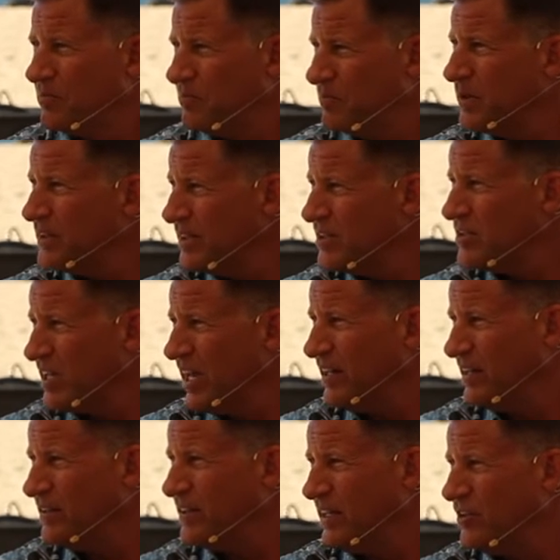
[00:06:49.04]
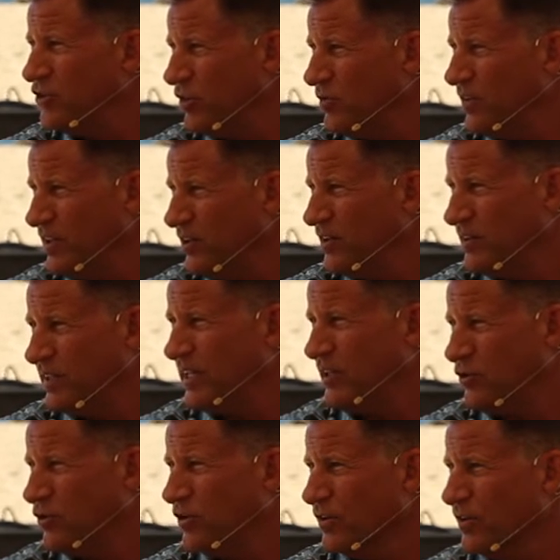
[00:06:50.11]
But this kind of teaching, when you're a
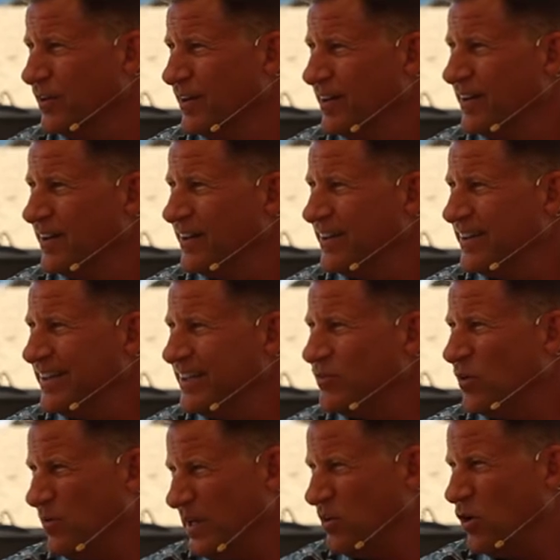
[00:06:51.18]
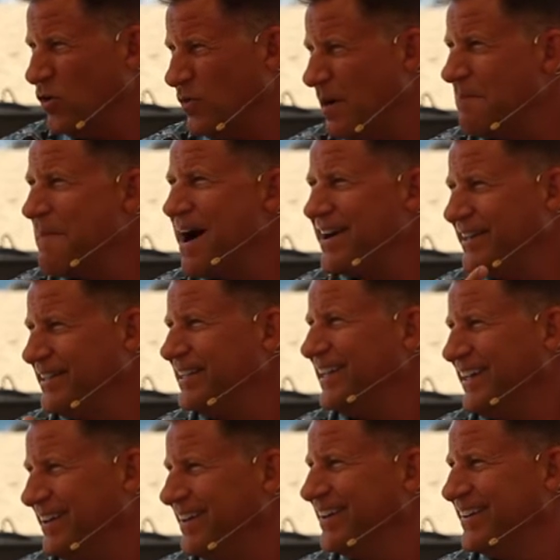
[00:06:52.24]
teacher, is what we call
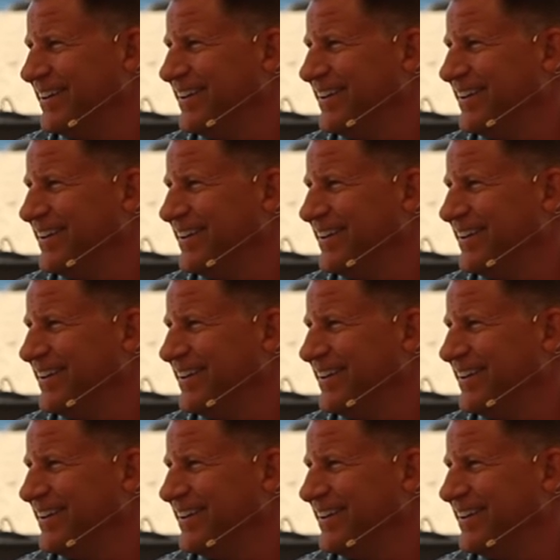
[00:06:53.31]
reminding.